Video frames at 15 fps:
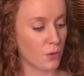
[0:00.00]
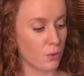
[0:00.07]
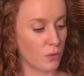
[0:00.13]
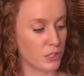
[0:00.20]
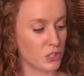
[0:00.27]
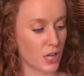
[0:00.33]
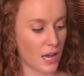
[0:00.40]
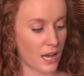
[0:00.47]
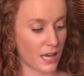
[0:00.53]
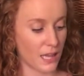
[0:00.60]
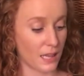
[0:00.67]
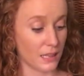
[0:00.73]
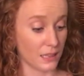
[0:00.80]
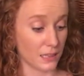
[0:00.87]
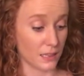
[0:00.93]
which
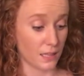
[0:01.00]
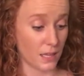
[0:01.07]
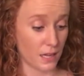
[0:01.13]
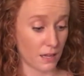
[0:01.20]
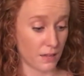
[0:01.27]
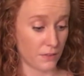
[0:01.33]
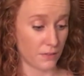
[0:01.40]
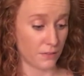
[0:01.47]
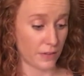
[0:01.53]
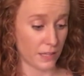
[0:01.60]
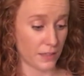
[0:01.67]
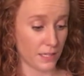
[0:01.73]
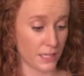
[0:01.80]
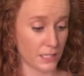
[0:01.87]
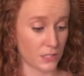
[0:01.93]
I love. I
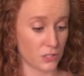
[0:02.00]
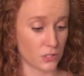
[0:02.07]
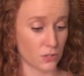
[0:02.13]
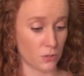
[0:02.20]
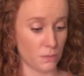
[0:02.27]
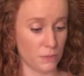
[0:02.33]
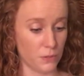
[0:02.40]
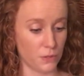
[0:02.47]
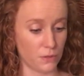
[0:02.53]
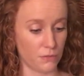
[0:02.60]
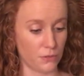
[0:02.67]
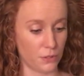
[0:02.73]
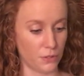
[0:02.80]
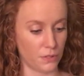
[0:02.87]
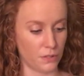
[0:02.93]
think it's so
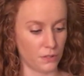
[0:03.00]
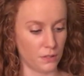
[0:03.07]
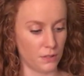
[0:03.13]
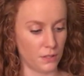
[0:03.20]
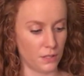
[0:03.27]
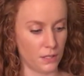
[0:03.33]
beautiful.